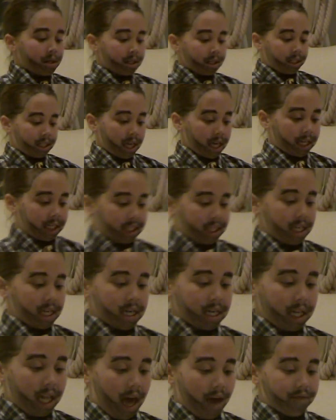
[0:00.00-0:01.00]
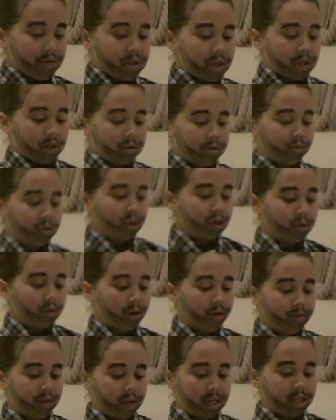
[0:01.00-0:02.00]
In 1611, the crew
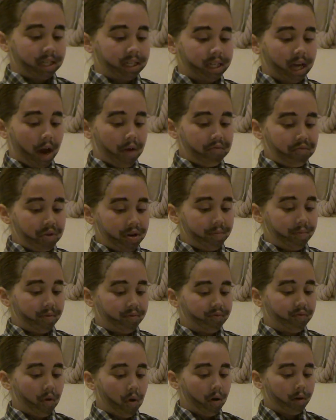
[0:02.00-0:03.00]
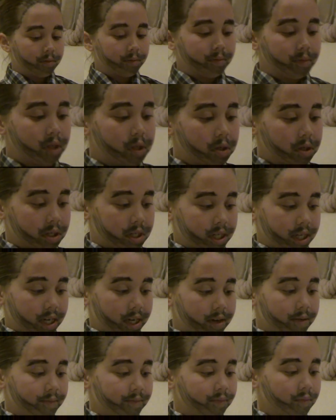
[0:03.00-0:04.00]
of the Discovery performed
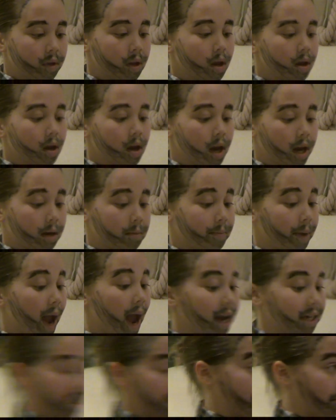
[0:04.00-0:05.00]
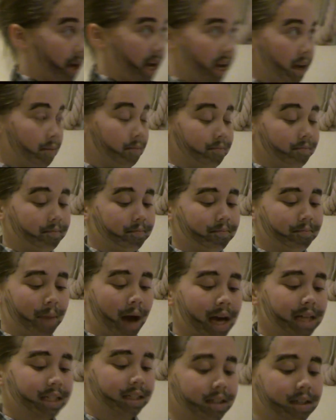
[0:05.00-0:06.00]
mutiny and abandoned me,
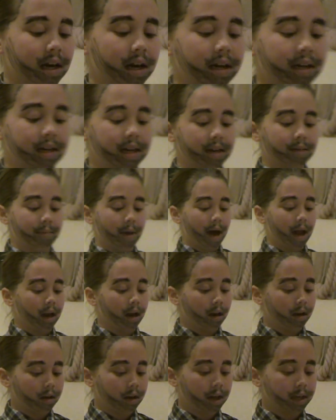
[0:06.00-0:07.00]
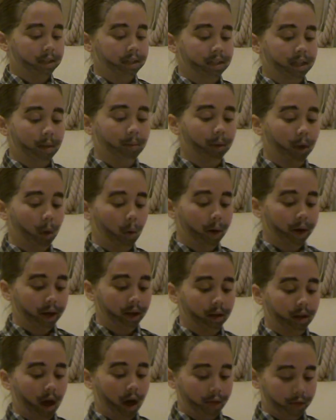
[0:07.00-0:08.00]
my son, and, my, and some
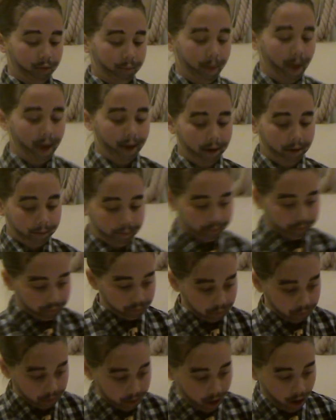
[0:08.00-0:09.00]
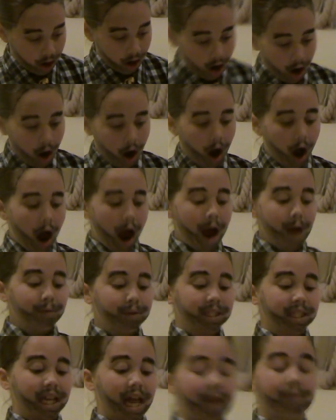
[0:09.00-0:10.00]
loyal other men. I
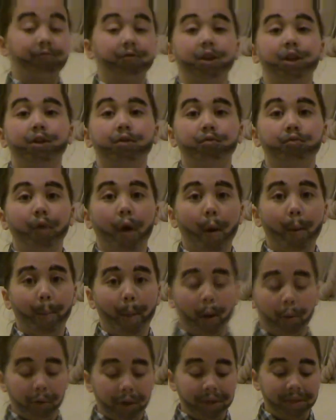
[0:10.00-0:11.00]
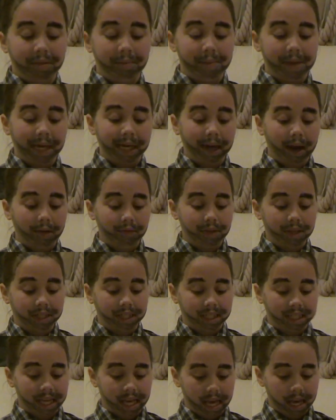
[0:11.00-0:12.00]
was left in a rowboat in the middle of the
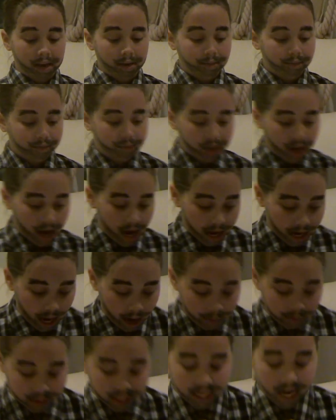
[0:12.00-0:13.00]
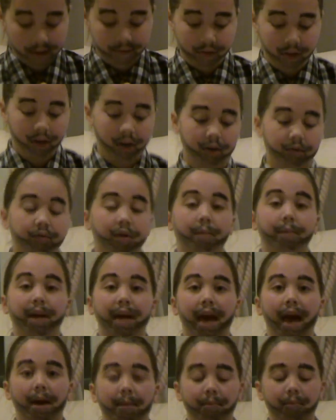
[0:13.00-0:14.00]
sea, and I was never heard from
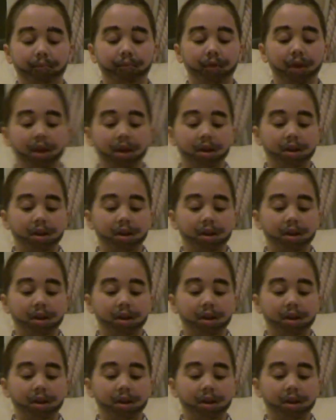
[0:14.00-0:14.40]
again.